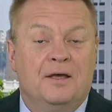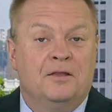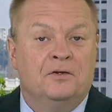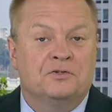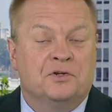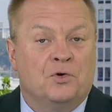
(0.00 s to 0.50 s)

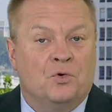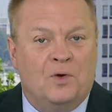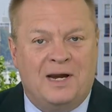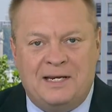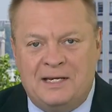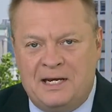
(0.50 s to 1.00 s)
There's a
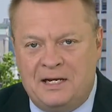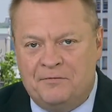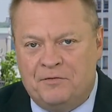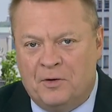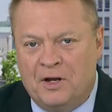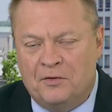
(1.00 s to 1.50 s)
great
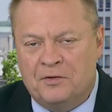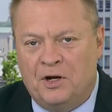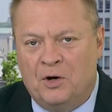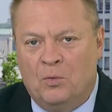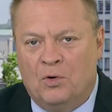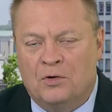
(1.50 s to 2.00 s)
need for
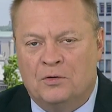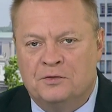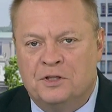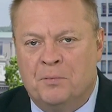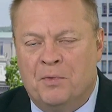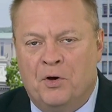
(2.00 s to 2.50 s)
healthcare
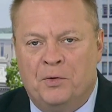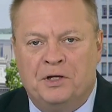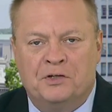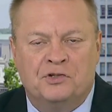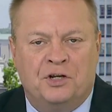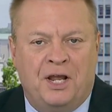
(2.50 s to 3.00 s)
workers in the
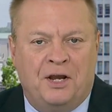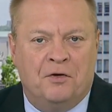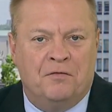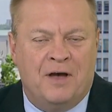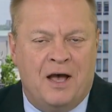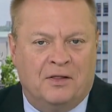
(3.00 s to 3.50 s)
Mahoning and
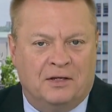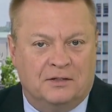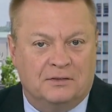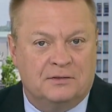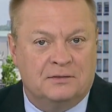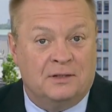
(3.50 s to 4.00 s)
Shenango
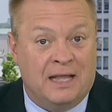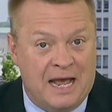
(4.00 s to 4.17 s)
Valleys.